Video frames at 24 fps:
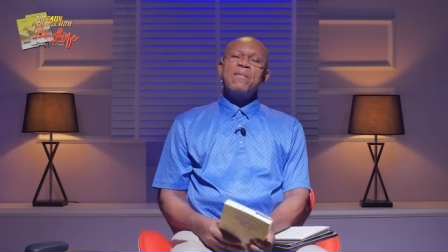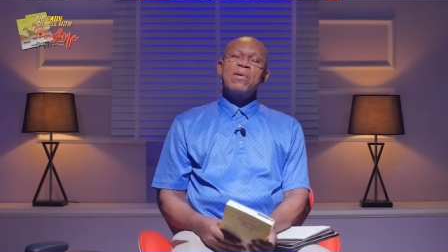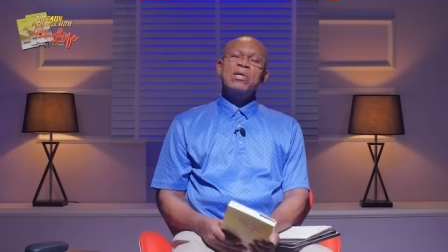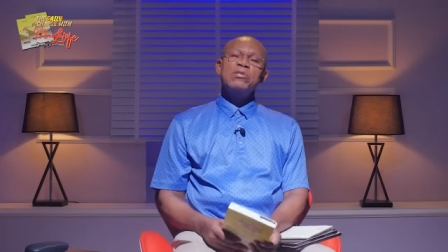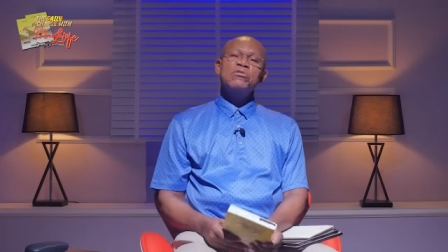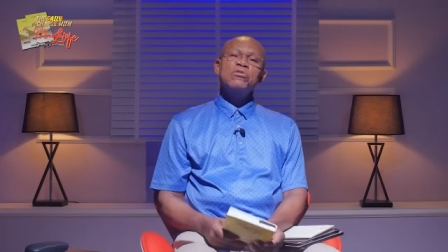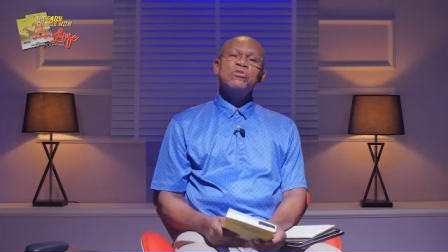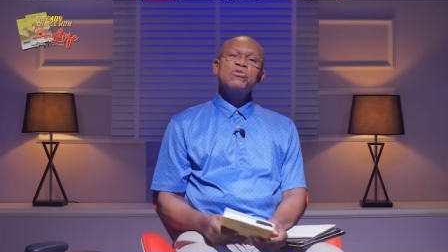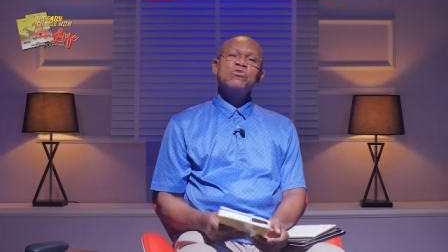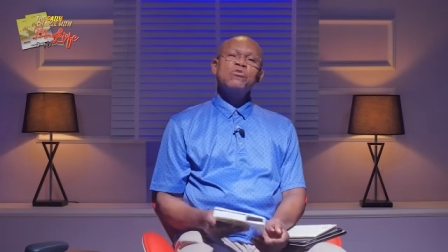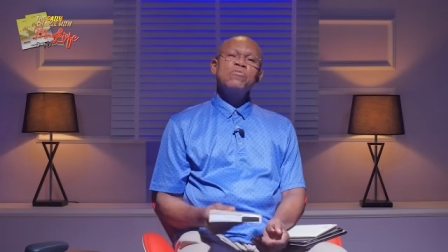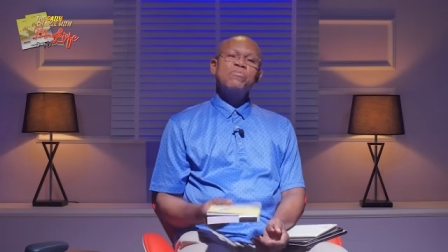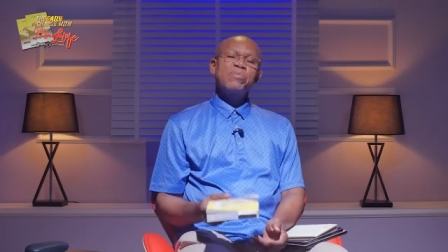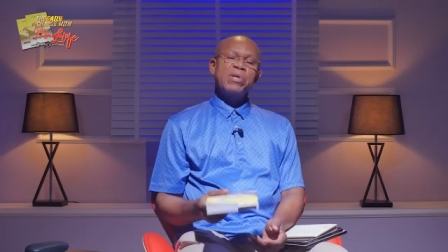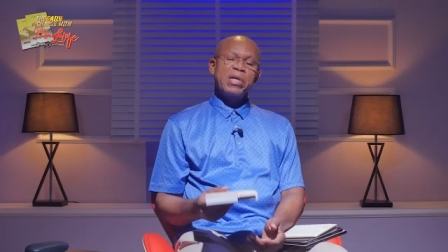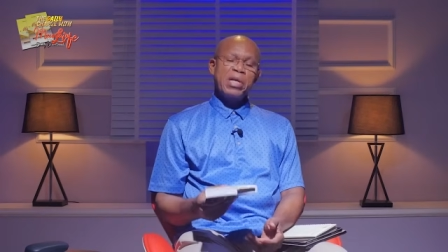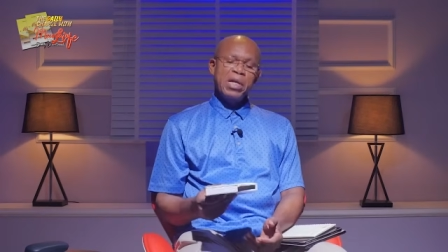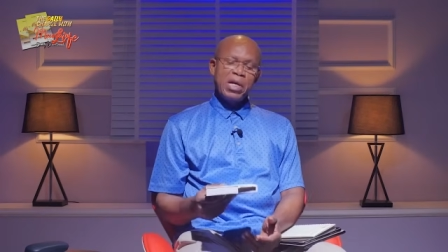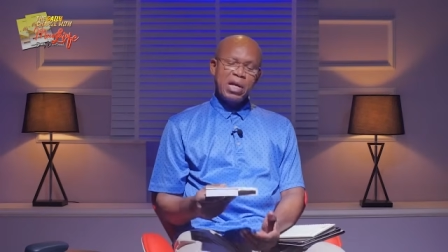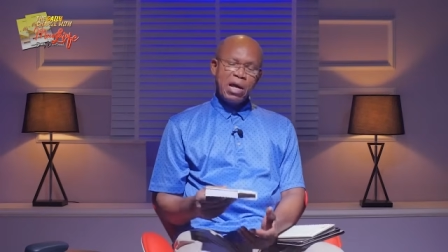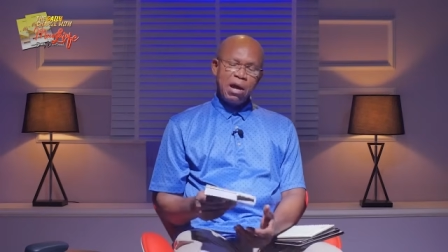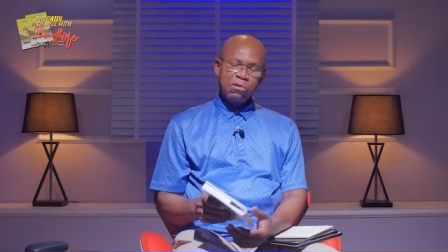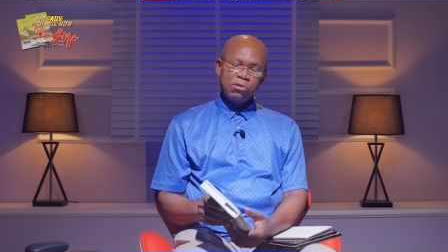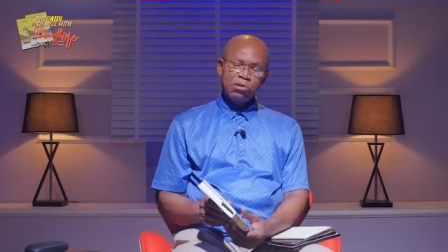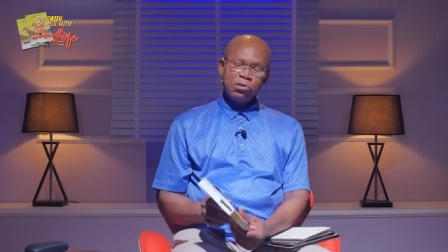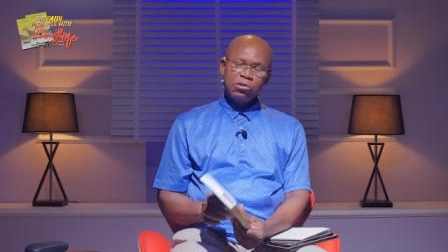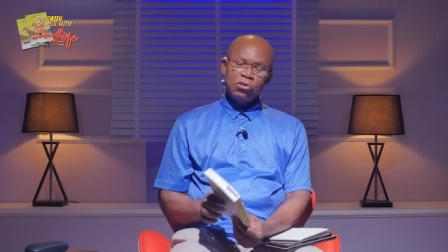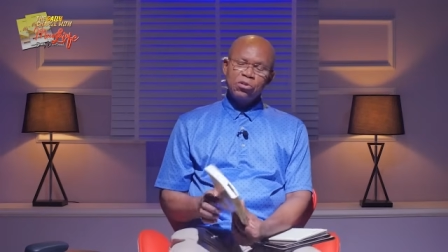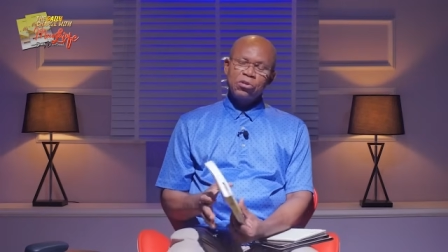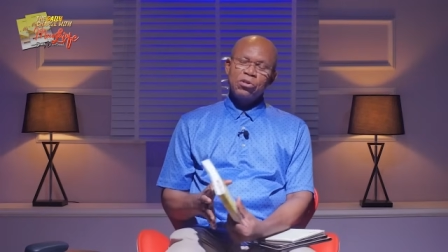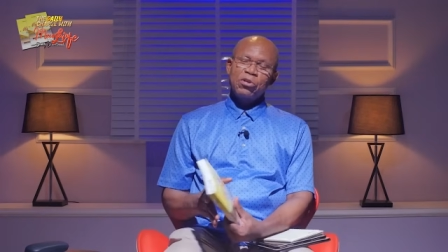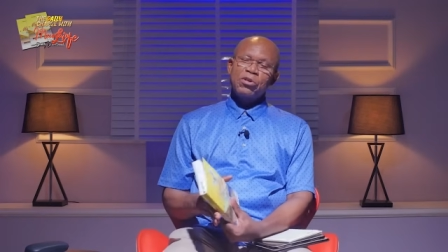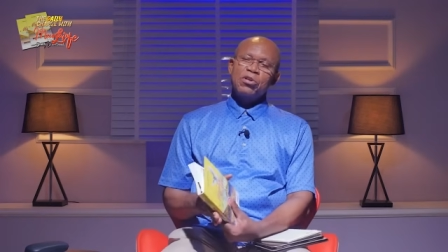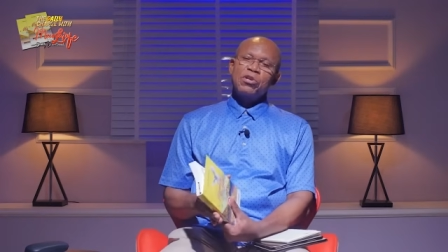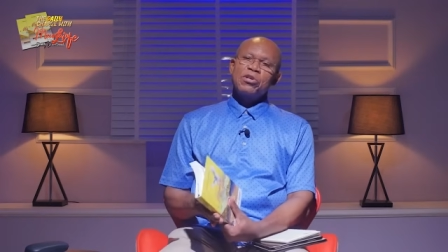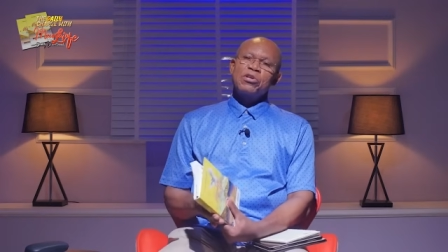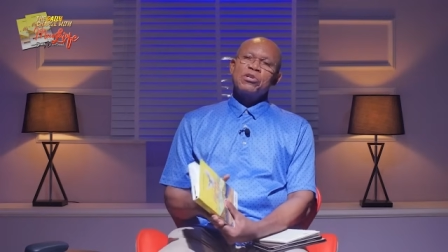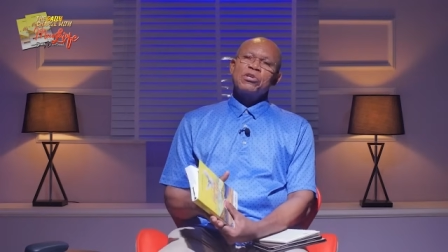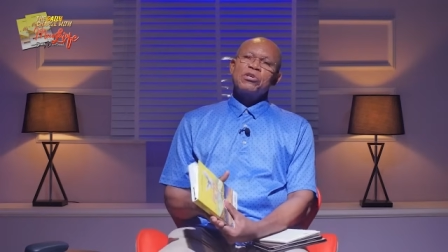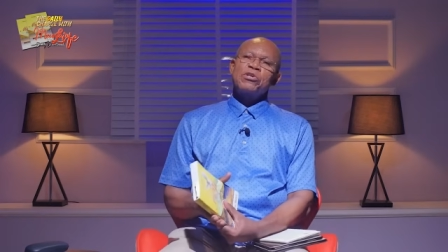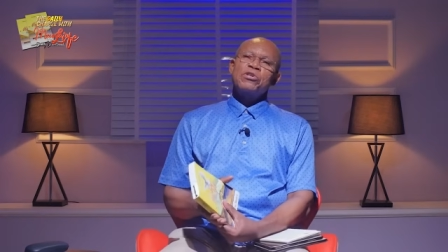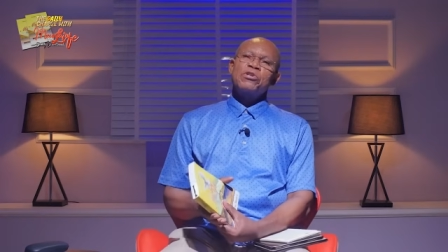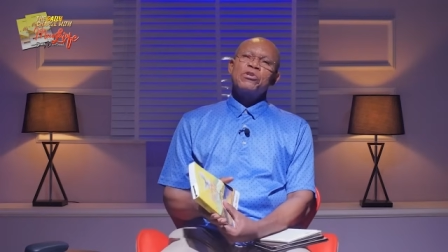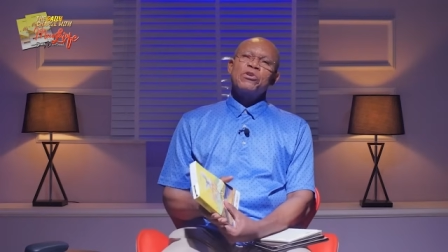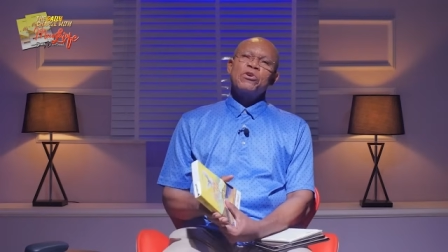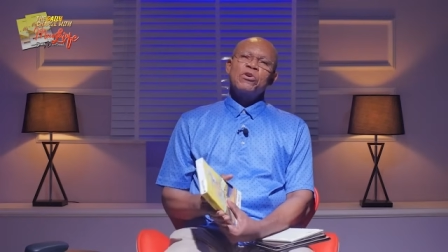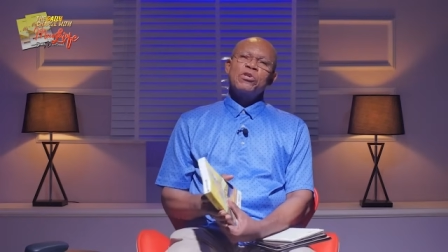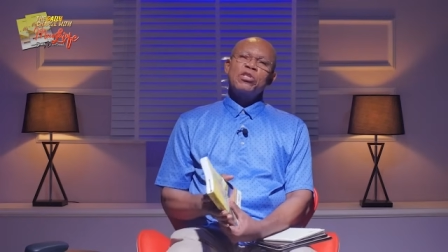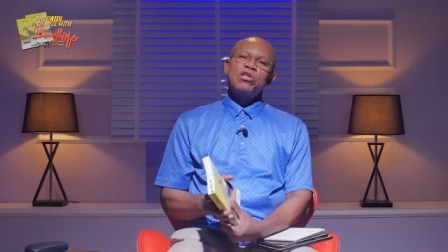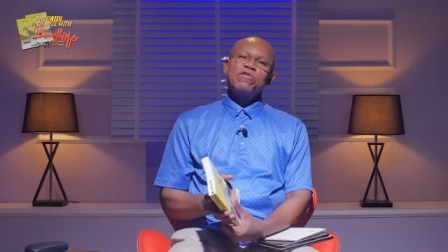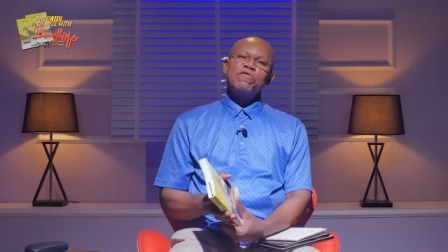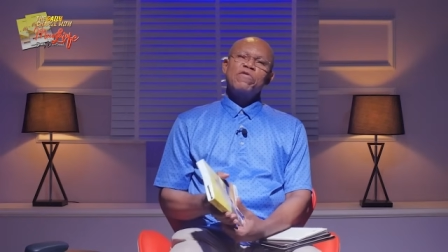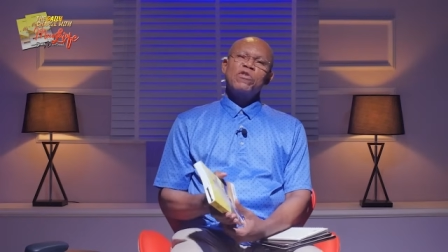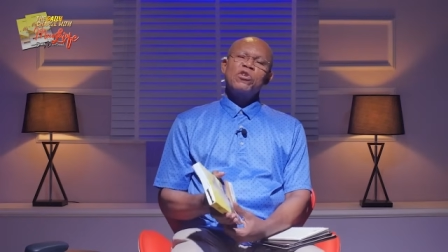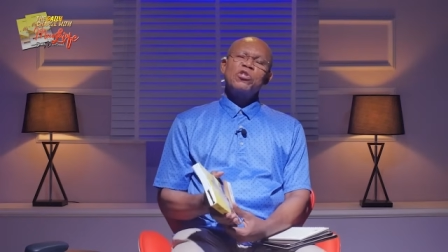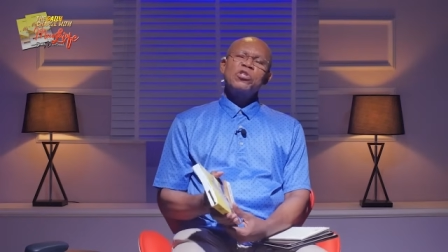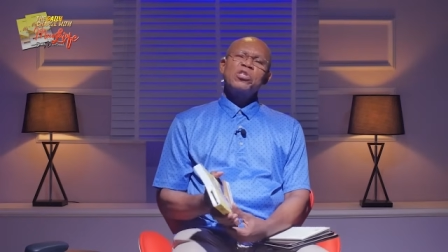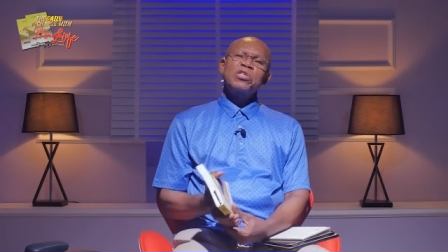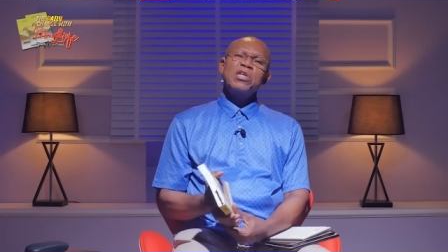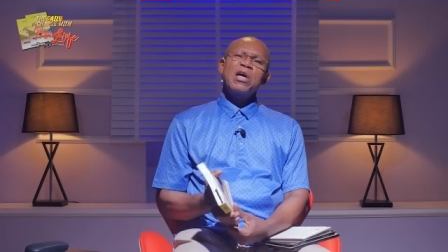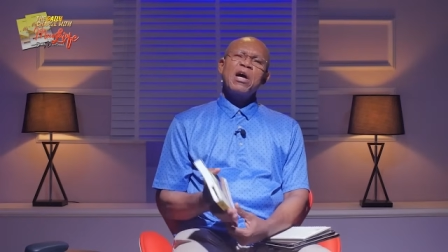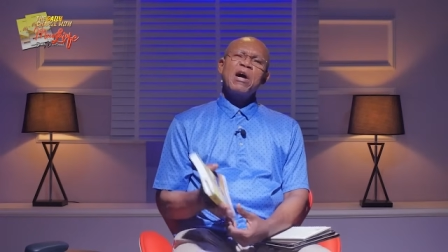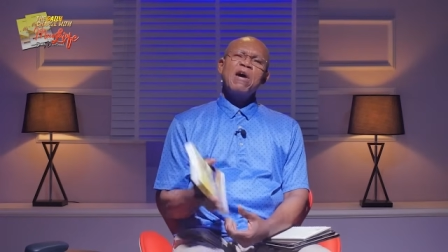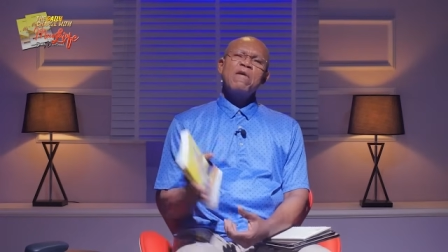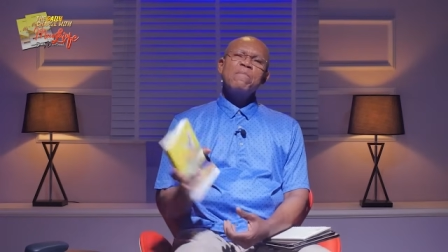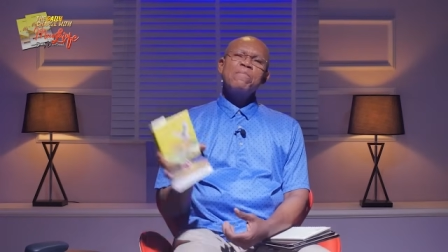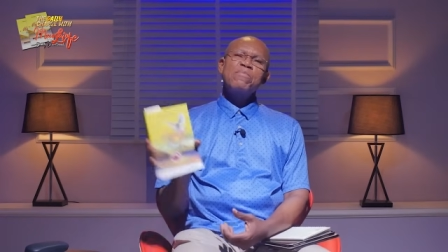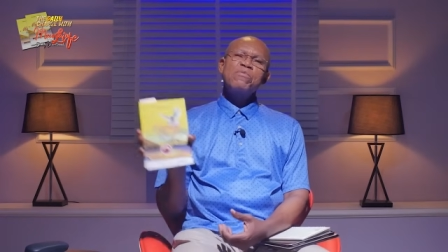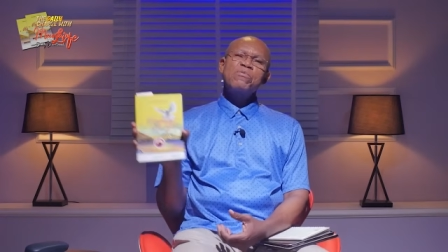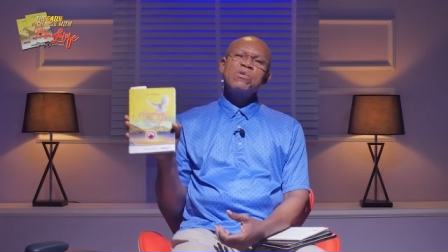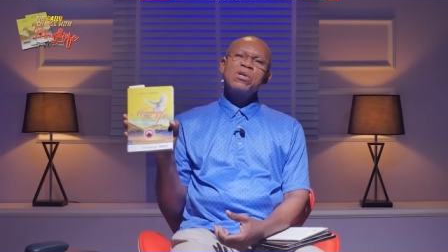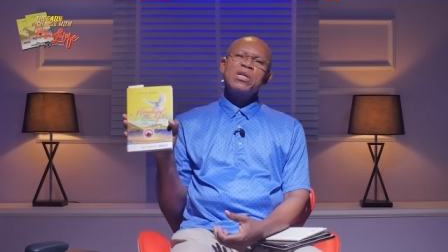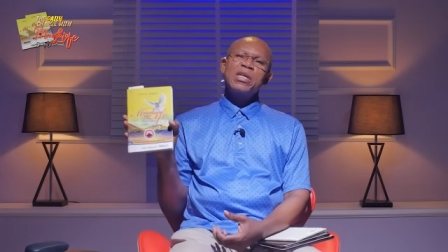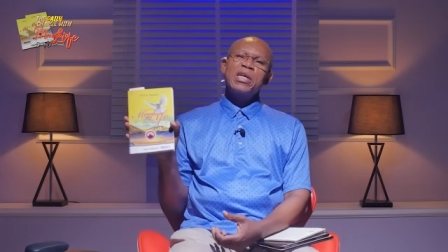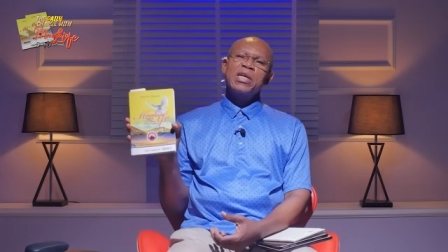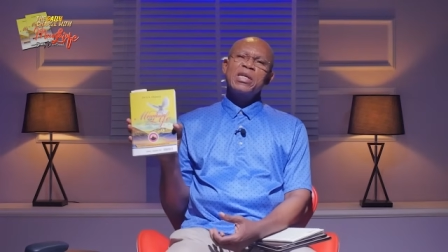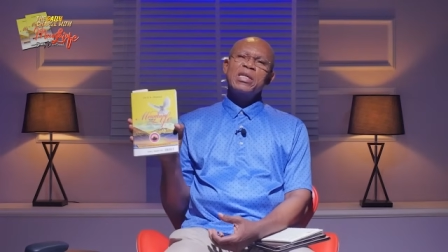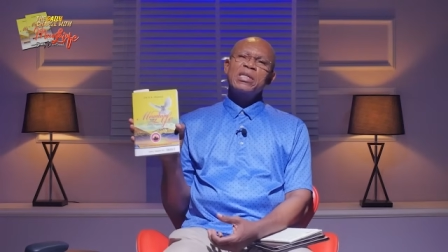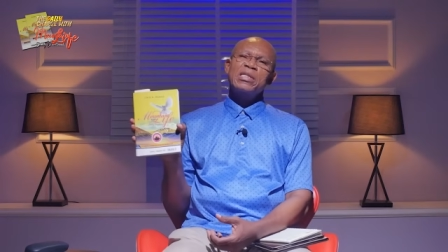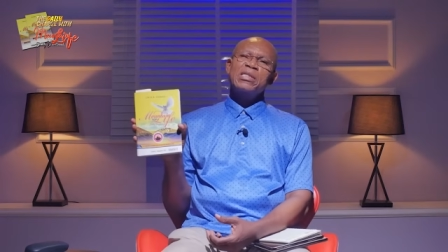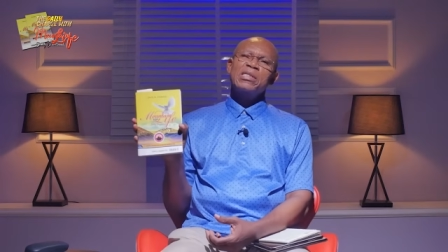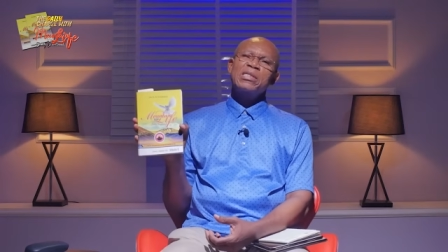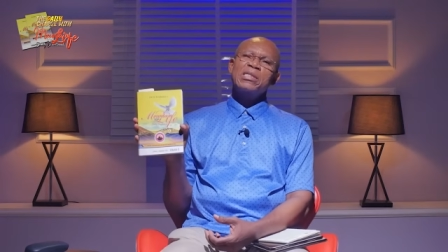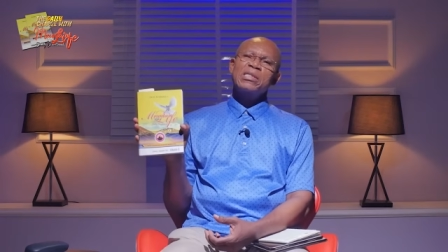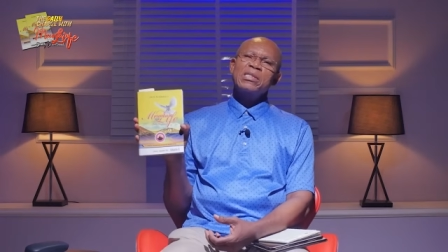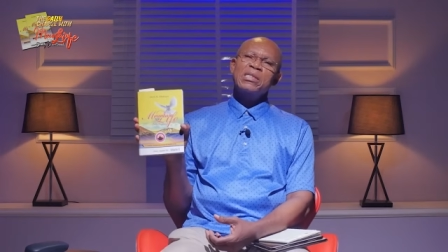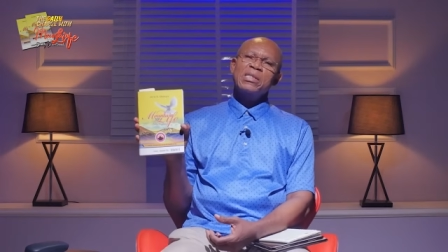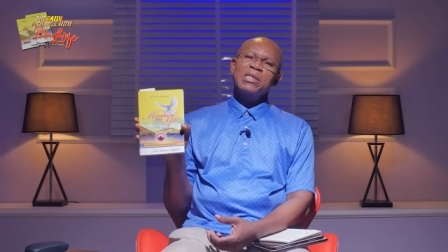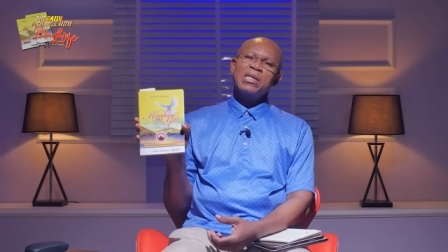want you to bring out your devotional booklet,